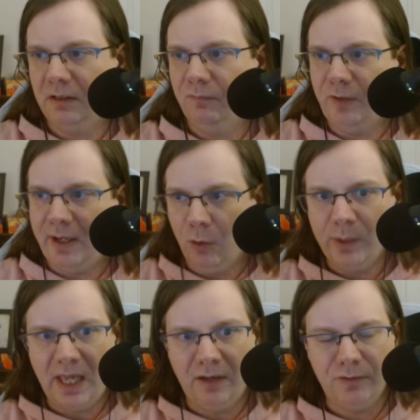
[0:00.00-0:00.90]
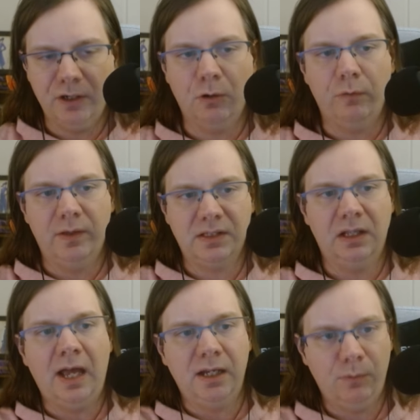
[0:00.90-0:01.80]
veil we have here or this
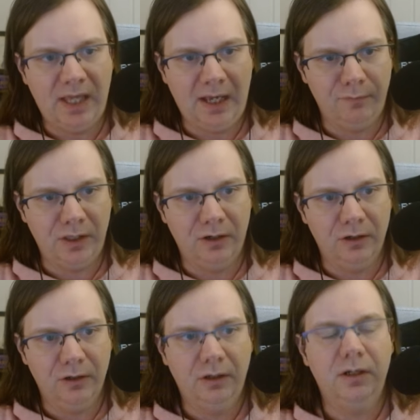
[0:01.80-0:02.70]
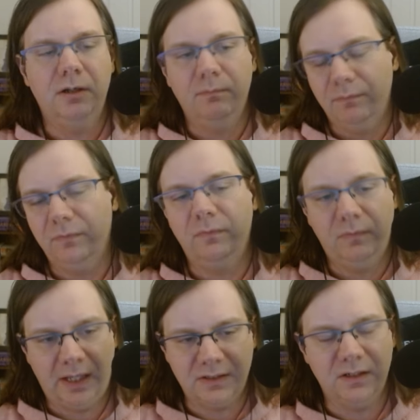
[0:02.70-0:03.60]
line we have here.
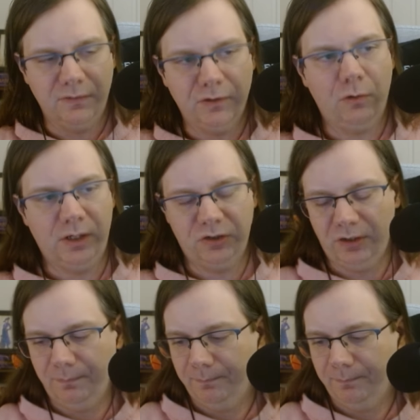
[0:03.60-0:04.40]
That's a different question.